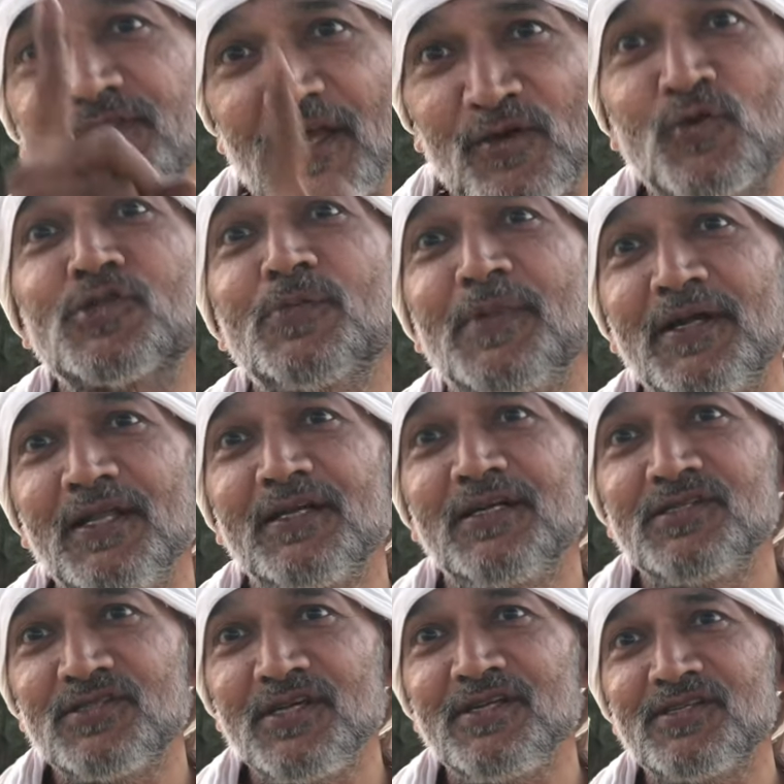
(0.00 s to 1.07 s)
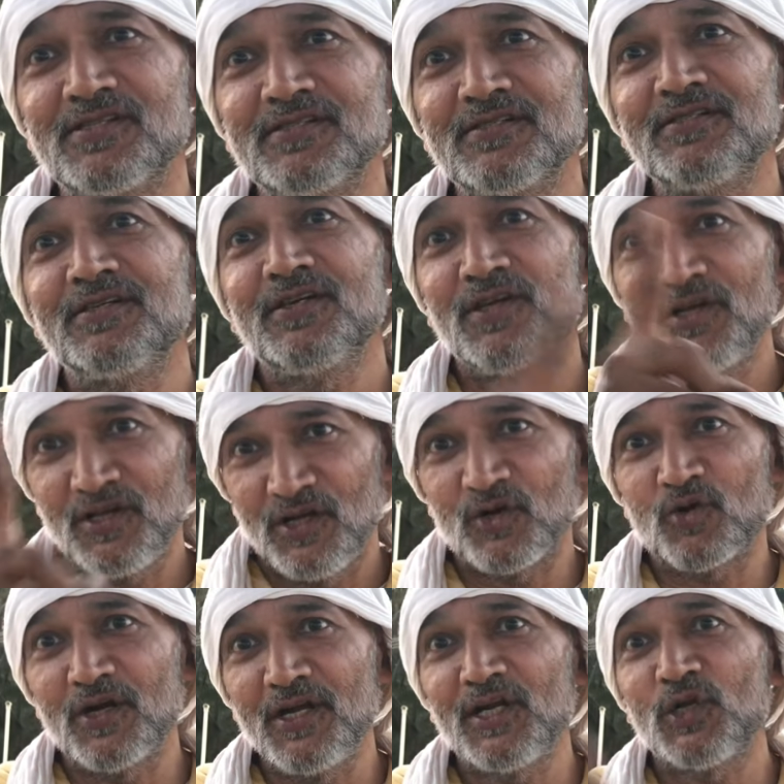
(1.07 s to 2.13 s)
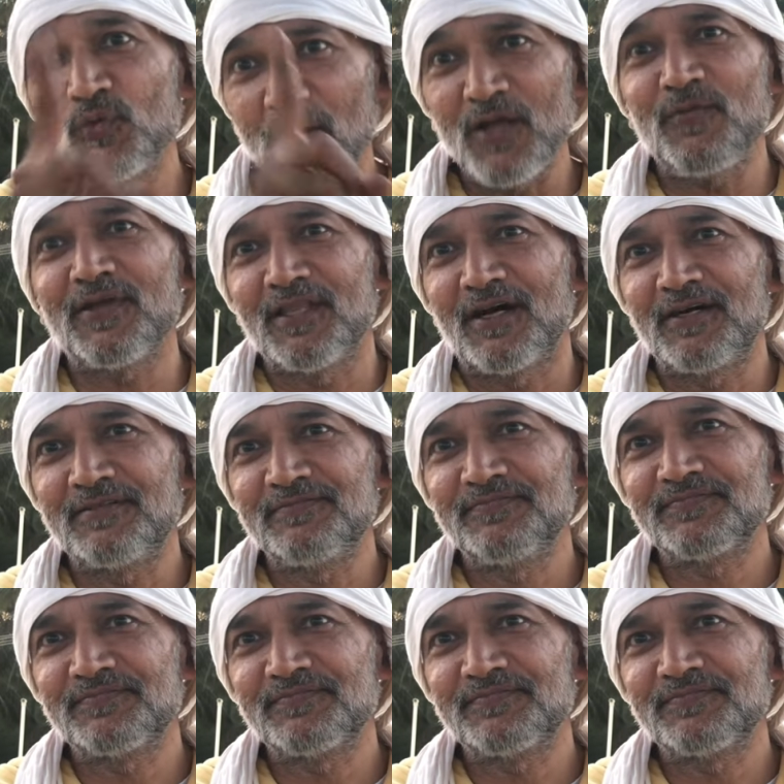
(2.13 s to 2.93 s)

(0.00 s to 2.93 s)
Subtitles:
psychosomatic disease, according to Ayurveda.